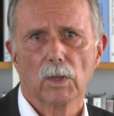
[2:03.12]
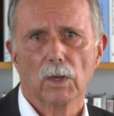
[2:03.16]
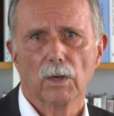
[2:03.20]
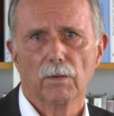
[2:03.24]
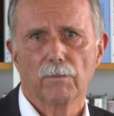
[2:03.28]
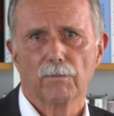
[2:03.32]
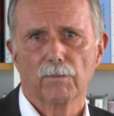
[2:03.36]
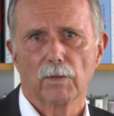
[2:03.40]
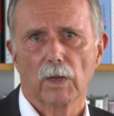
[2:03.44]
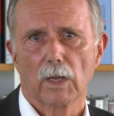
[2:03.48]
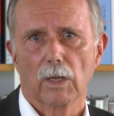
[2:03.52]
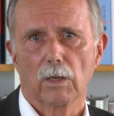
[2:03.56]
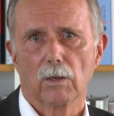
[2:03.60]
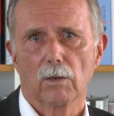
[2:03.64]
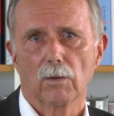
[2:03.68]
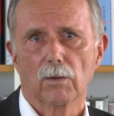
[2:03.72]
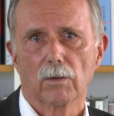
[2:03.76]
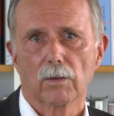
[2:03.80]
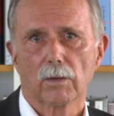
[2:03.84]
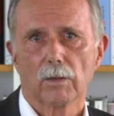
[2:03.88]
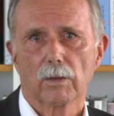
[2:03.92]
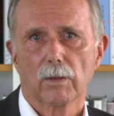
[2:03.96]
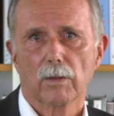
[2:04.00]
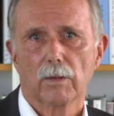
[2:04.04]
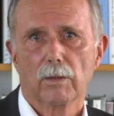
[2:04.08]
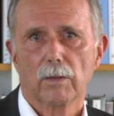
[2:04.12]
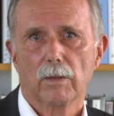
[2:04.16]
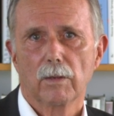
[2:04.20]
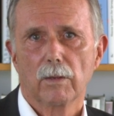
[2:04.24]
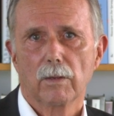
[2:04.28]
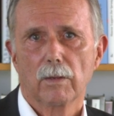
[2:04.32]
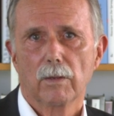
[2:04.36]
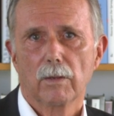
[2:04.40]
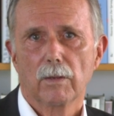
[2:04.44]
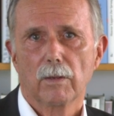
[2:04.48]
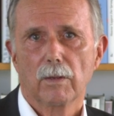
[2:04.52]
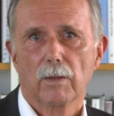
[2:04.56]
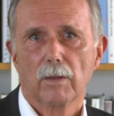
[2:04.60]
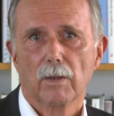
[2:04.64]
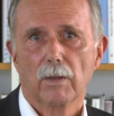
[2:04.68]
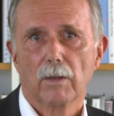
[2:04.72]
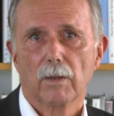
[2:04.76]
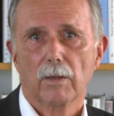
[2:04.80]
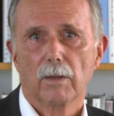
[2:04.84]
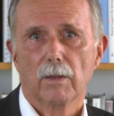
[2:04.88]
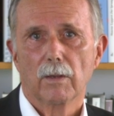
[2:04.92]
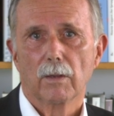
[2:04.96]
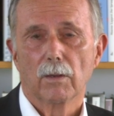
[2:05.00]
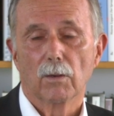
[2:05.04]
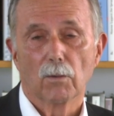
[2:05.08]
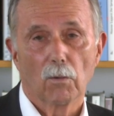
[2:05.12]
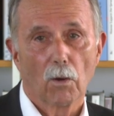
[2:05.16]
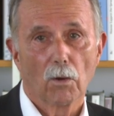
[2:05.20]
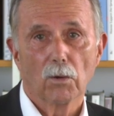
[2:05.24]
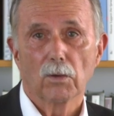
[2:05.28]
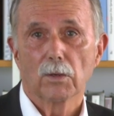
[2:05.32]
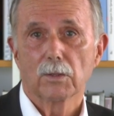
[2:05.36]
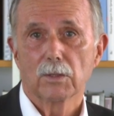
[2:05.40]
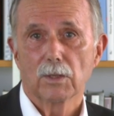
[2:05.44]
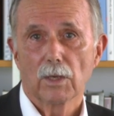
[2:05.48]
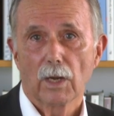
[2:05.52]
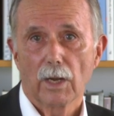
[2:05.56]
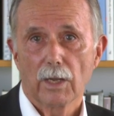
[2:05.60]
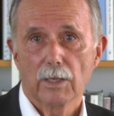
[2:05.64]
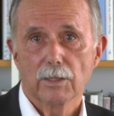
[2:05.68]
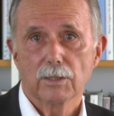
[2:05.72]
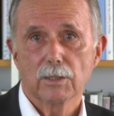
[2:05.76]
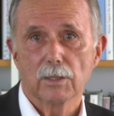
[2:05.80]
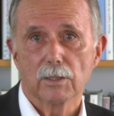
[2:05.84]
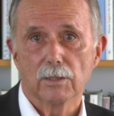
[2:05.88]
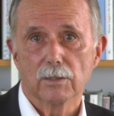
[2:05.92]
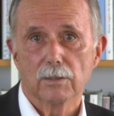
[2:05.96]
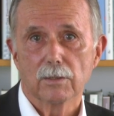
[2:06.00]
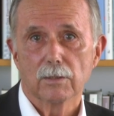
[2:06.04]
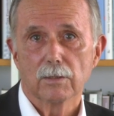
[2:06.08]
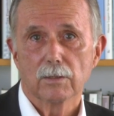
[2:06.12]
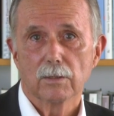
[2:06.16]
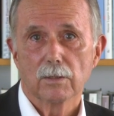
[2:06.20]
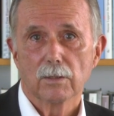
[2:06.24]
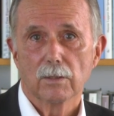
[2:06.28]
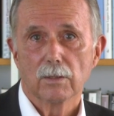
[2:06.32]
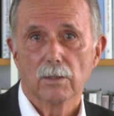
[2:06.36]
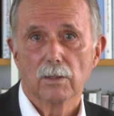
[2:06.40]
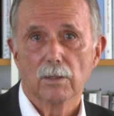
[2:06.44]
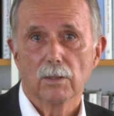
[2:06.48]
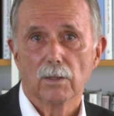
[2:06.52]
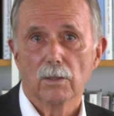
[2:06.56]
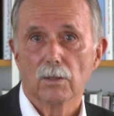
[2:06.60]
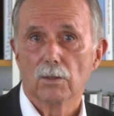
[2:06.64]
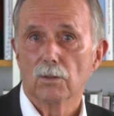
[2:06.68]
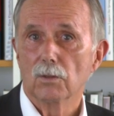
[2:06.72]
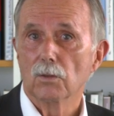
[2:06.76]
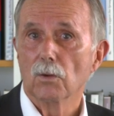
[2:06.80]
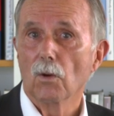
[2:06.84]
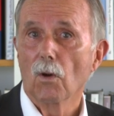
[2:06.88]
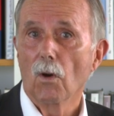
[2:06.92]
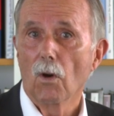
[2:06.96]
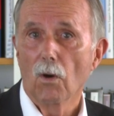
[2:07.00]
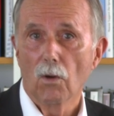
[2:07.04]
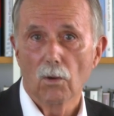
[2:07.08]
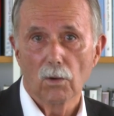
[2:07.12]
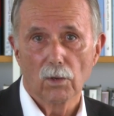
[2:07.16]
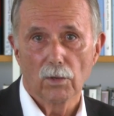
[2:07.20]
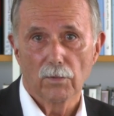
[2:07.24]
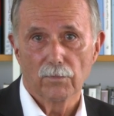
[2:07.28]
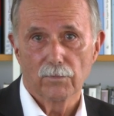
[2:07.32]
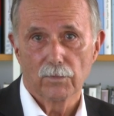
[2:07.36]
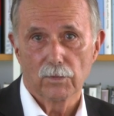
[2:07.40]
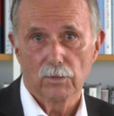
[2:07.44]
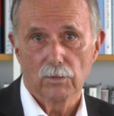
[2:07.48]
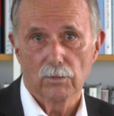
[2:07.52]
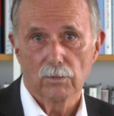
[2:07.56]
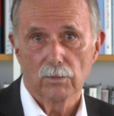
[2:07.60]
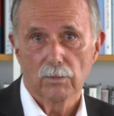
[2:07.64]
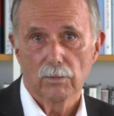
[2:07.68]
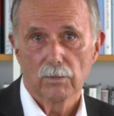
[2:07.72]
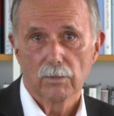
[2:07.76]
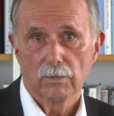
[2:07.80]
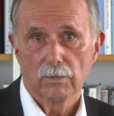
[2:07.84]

of dialogue. Congratulations to all of you.